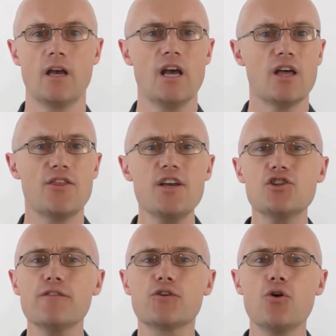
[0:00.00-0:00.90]
This,
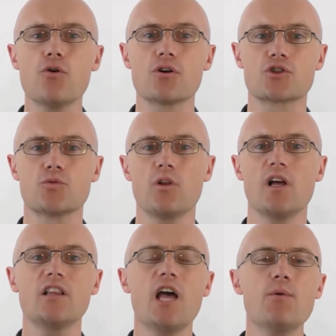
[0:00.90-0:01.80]
of course, will
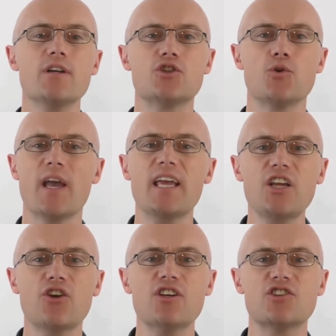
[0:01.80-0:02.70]
allow it to
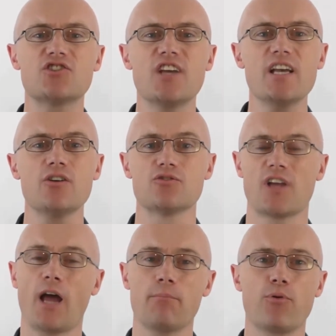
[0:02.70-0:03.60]
increase sales
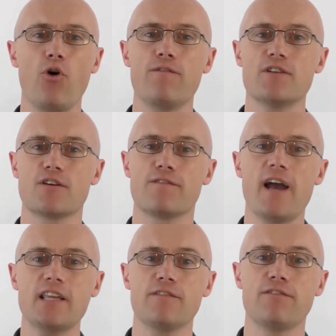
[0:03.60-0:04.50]
and profits
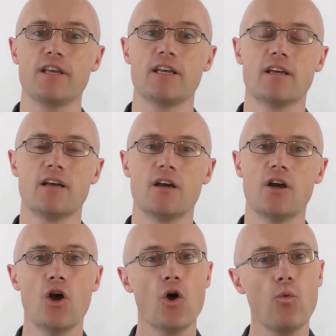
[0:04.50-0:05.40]
effectively,
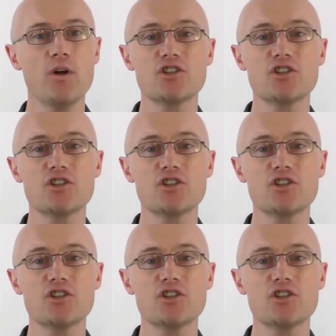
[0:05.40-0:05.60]
which